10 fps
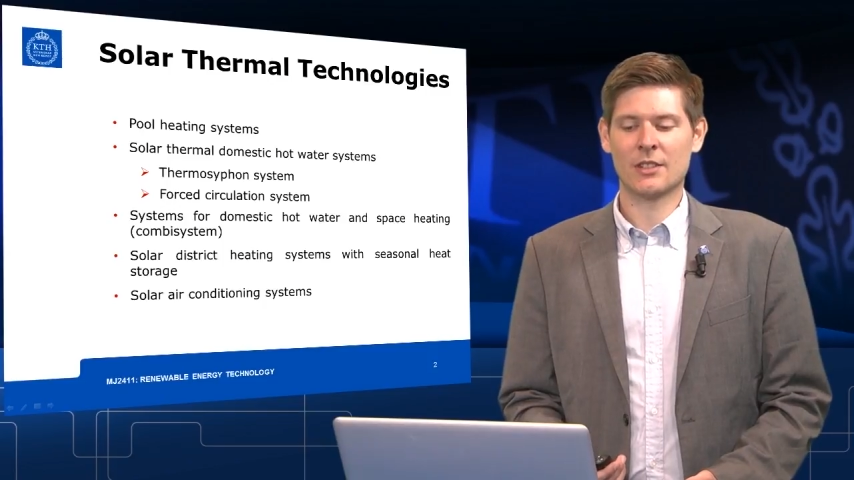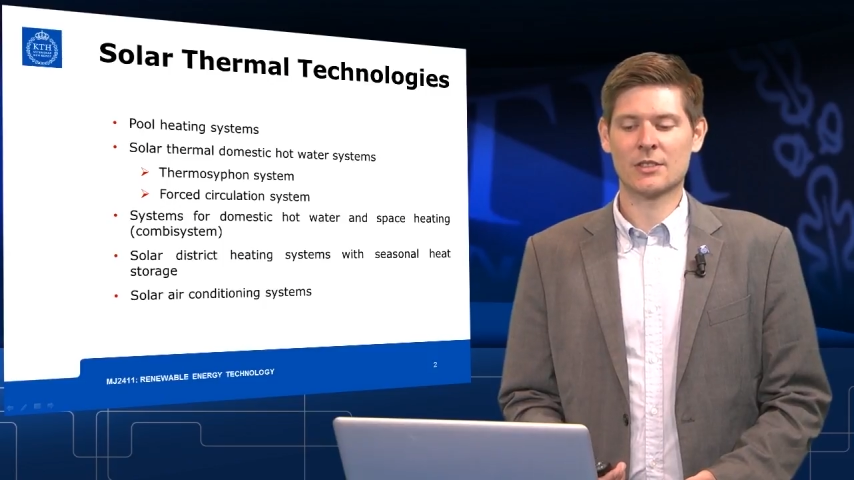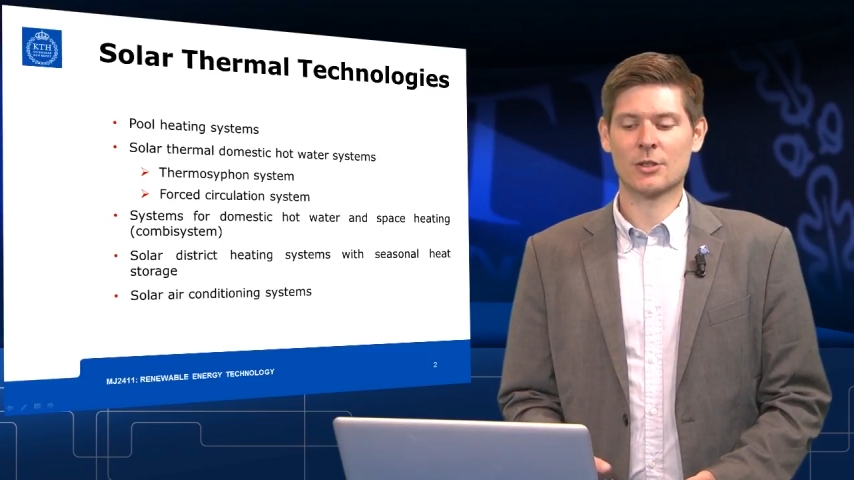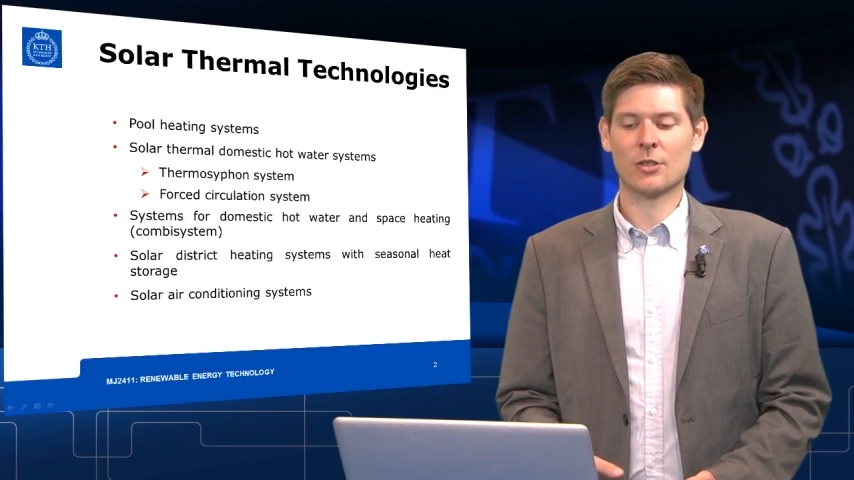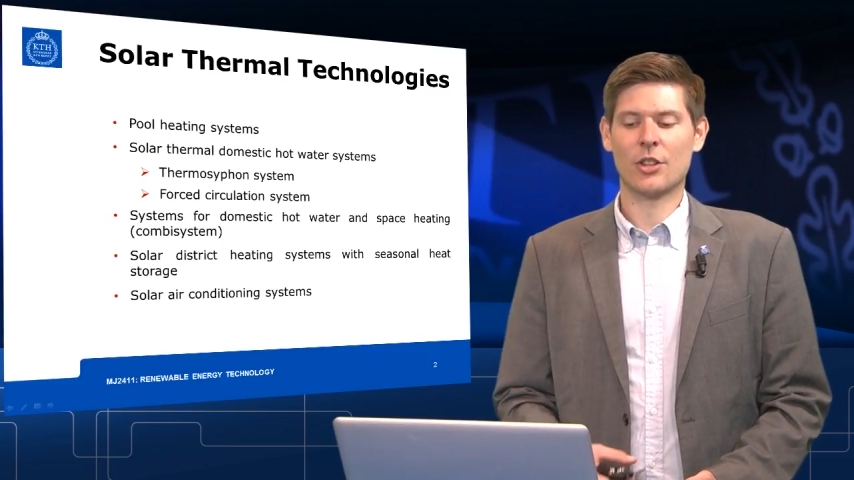
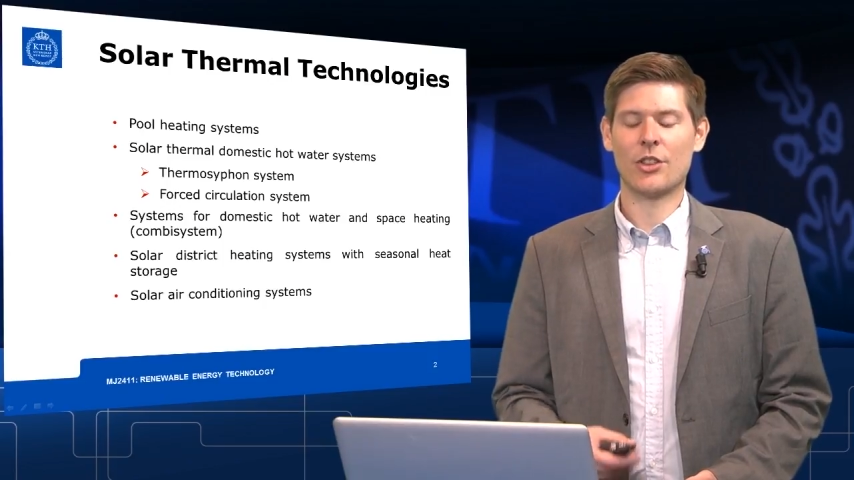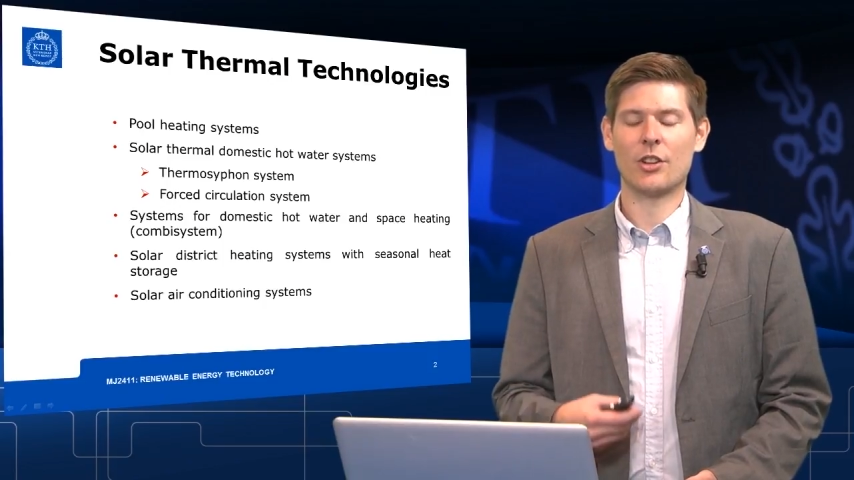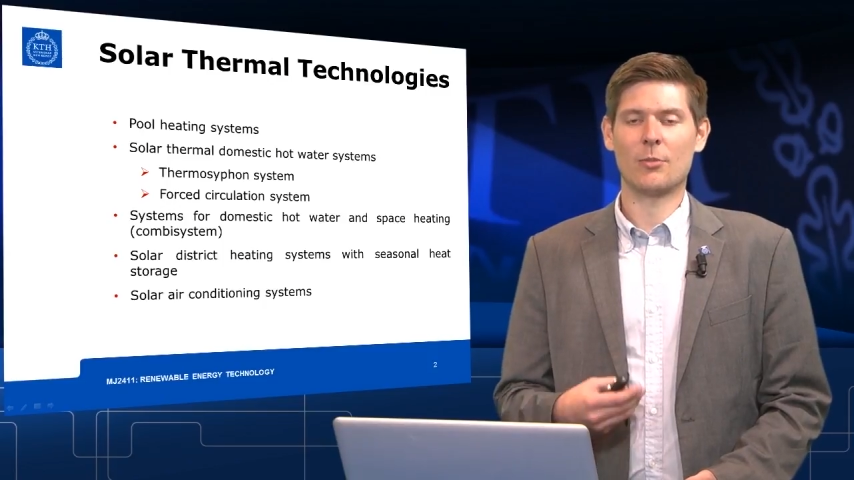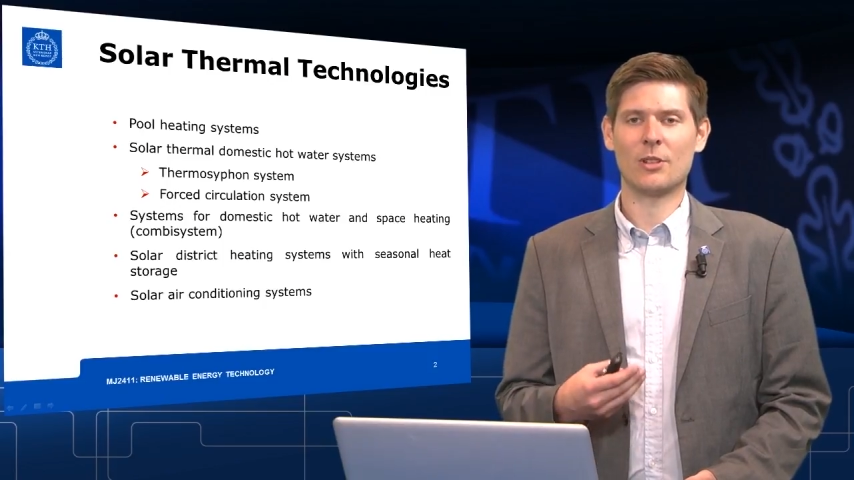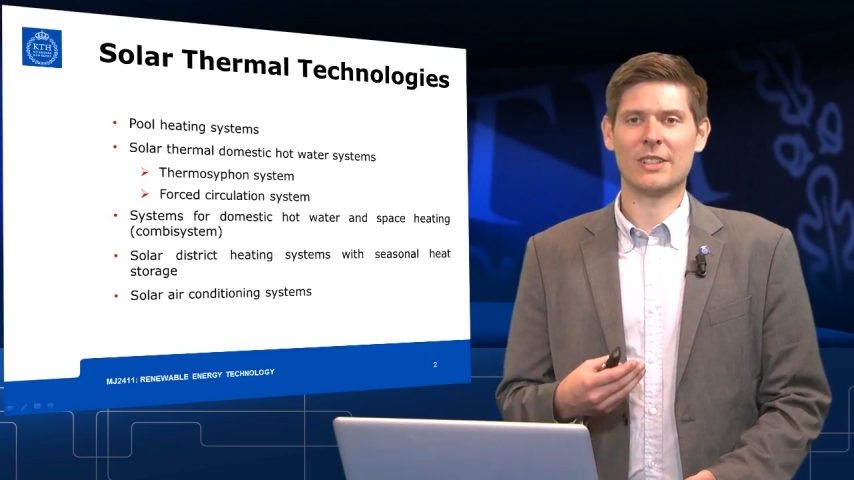solar
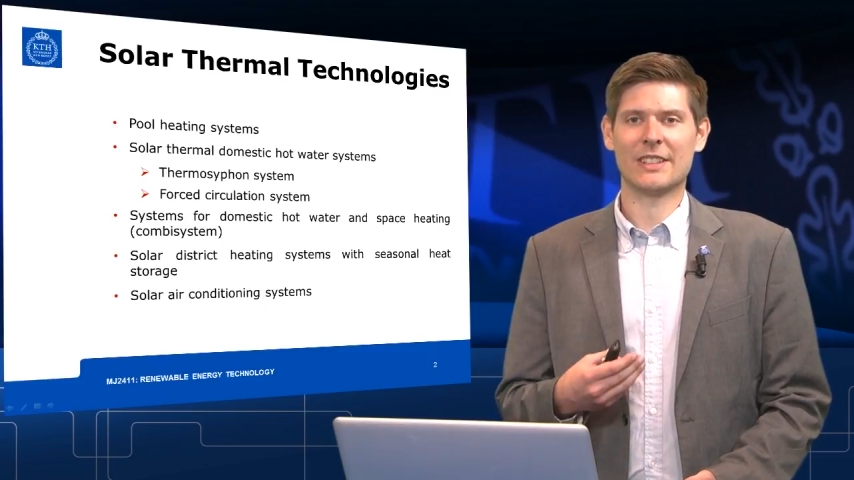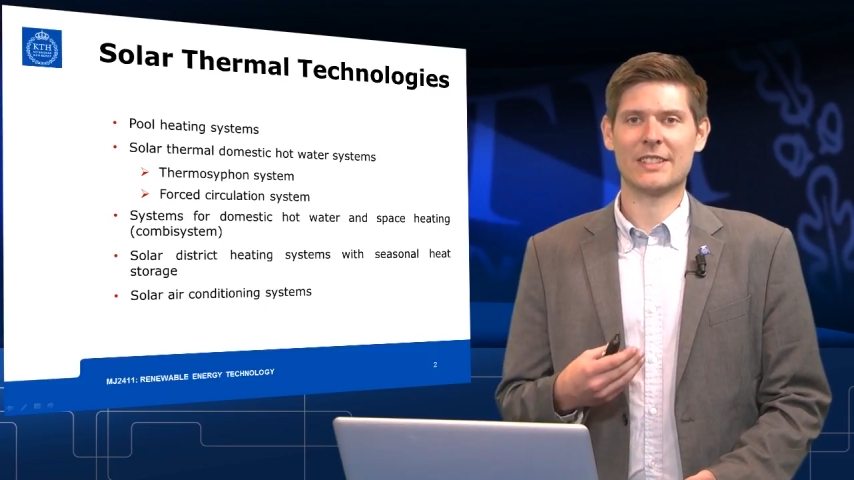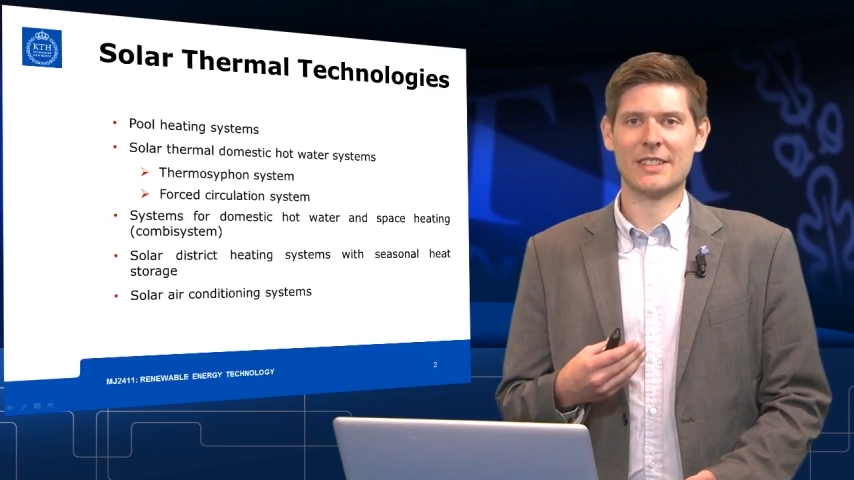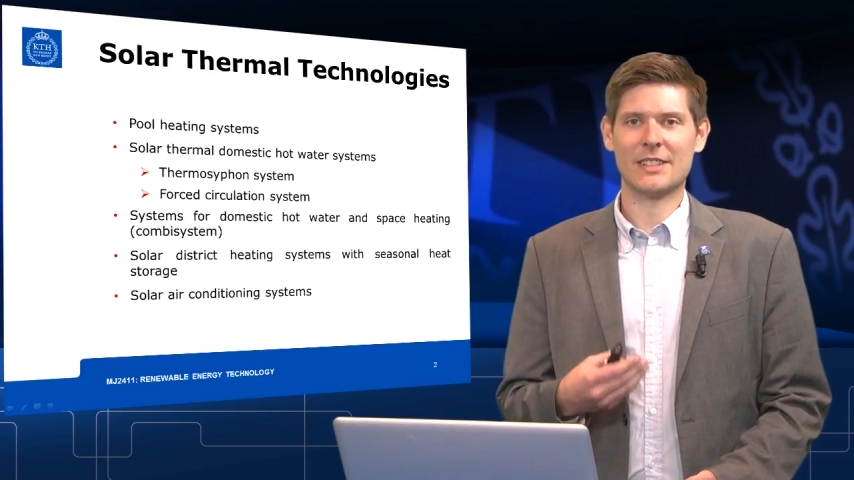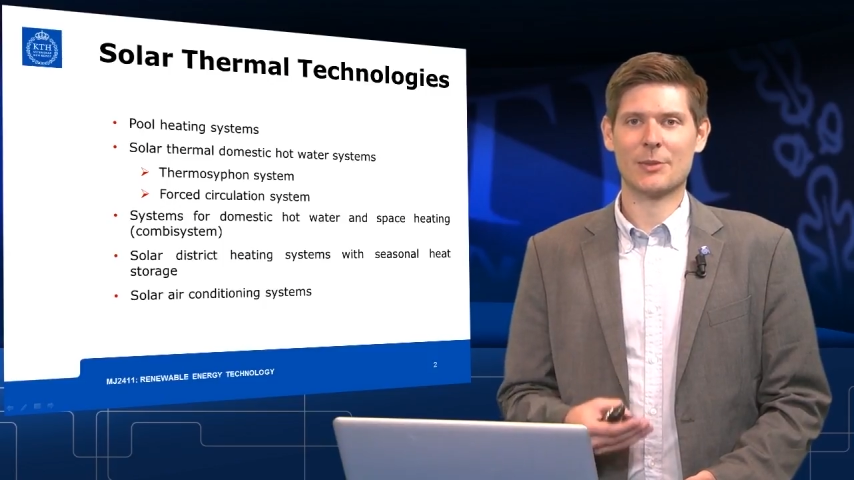thermal
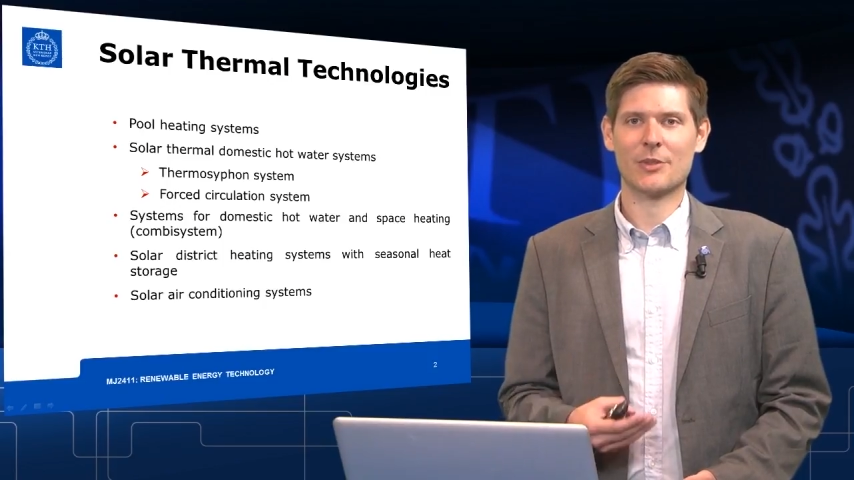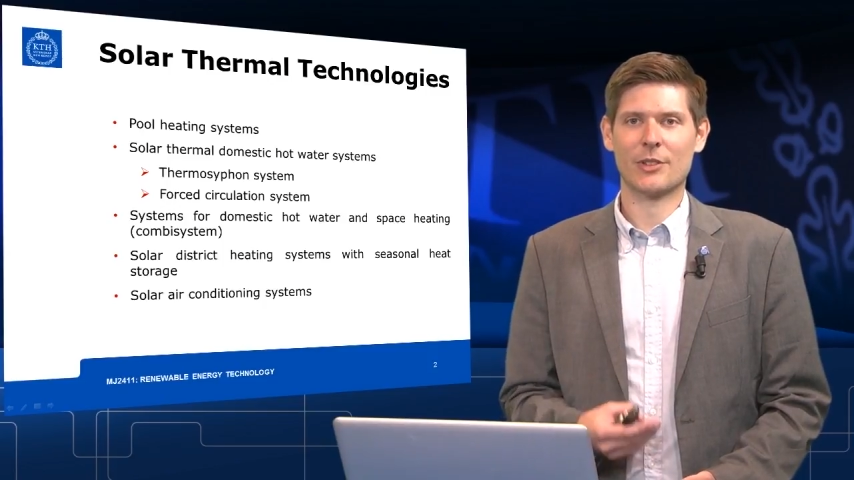systems for